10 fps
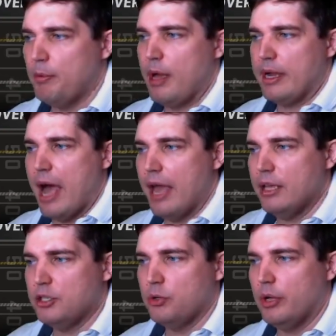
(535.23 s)
my guy
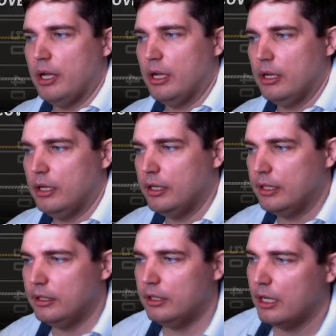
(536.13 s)
into
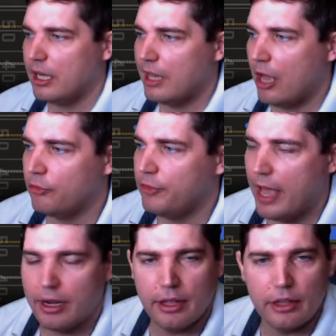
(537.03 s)
a cloud
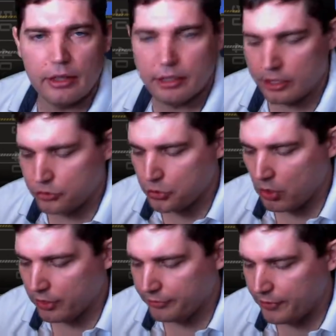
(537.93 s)
flat, and the
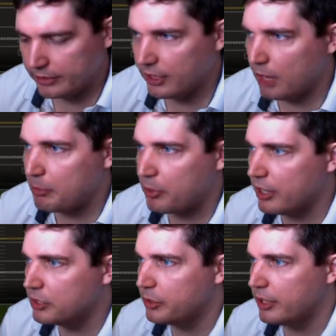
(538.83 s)
controller fucked it up and put it
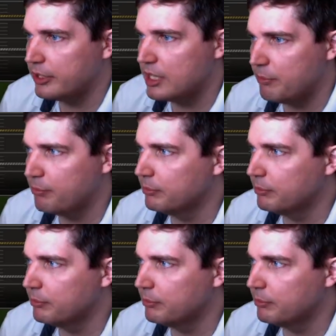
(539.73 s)
into a deep...